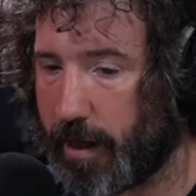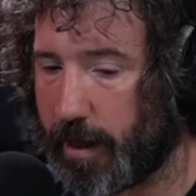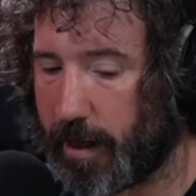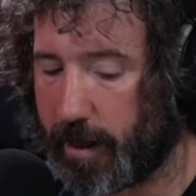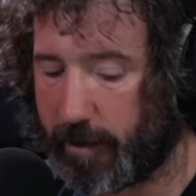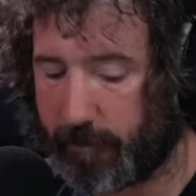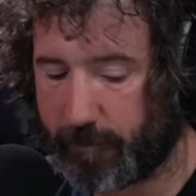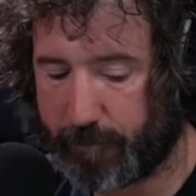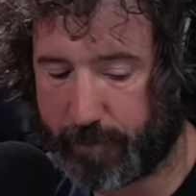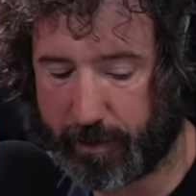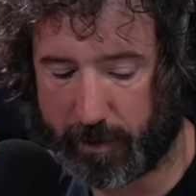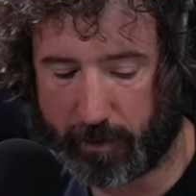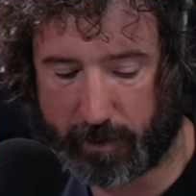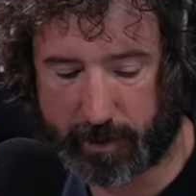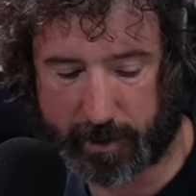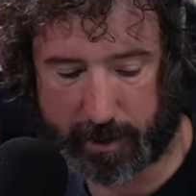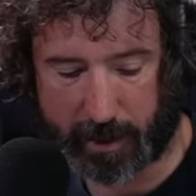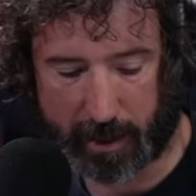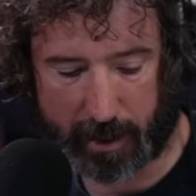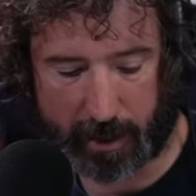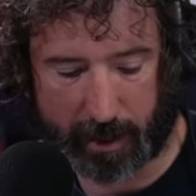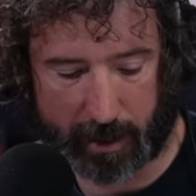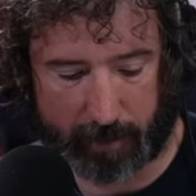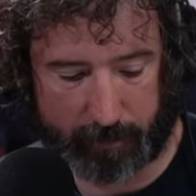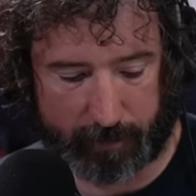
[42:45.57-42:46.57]
I've built it,
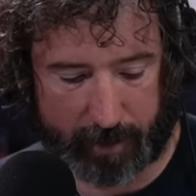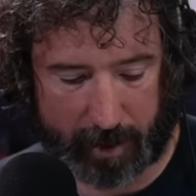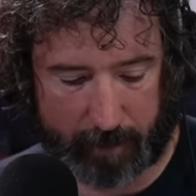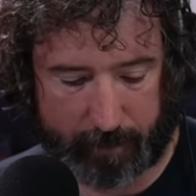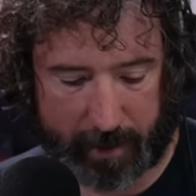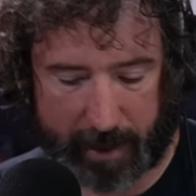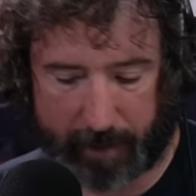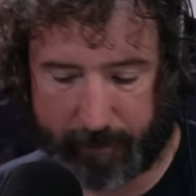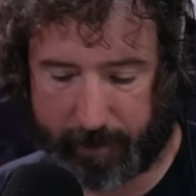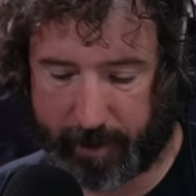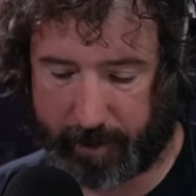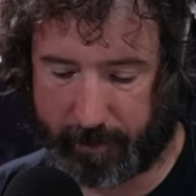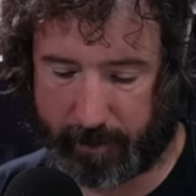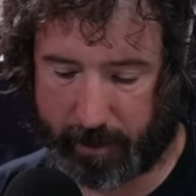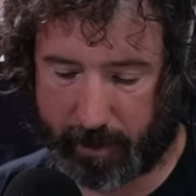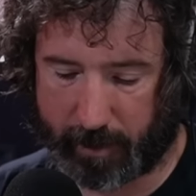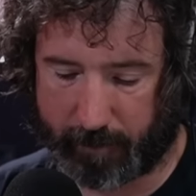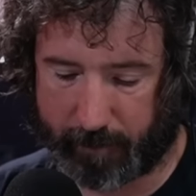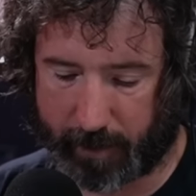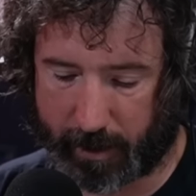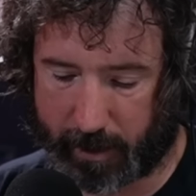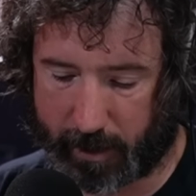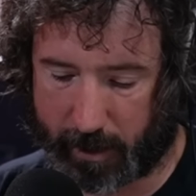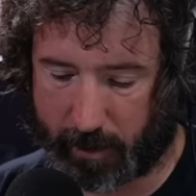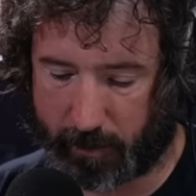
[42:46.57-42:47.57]
and I'll, i might be in
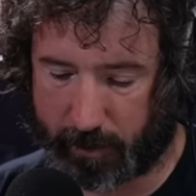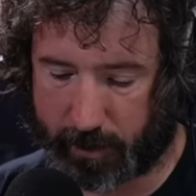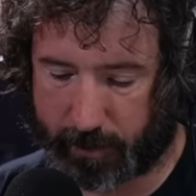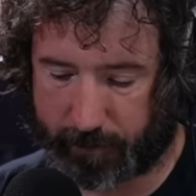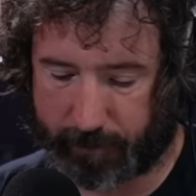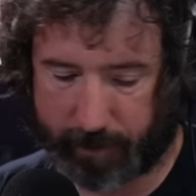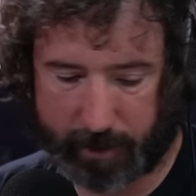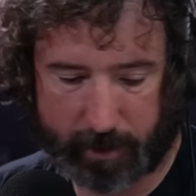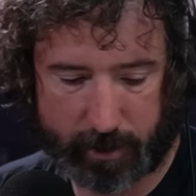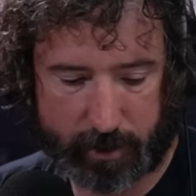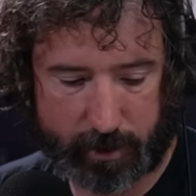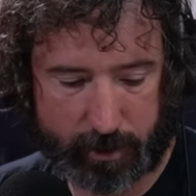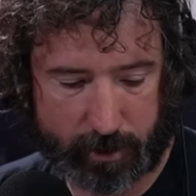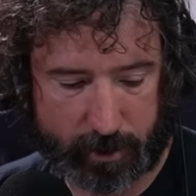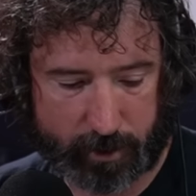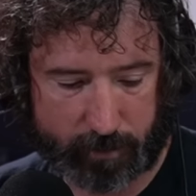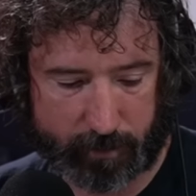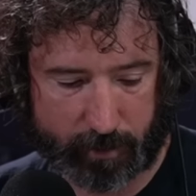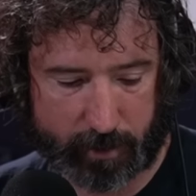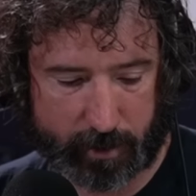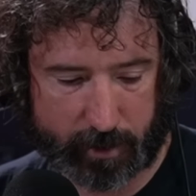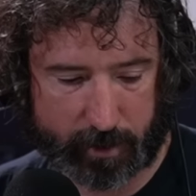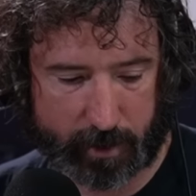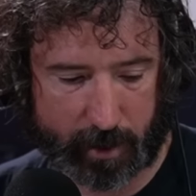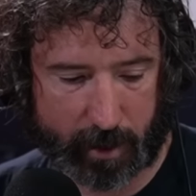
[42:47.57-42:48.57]
my notes for this. Just
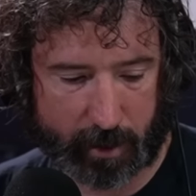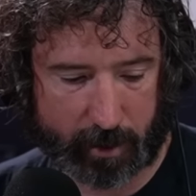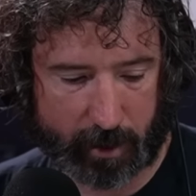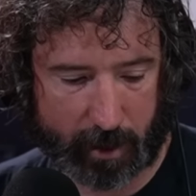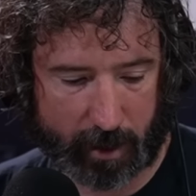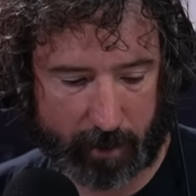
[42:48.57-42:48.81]
one sec.